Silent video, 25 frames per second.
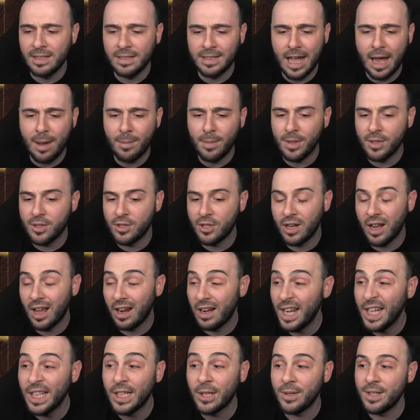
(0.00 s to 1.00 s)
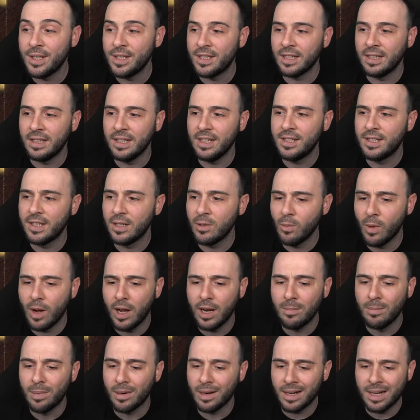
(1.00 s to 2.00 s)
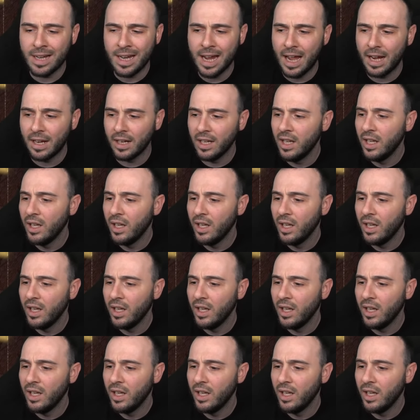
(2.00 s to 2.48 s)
damage. Kaleido is a decent one, but again,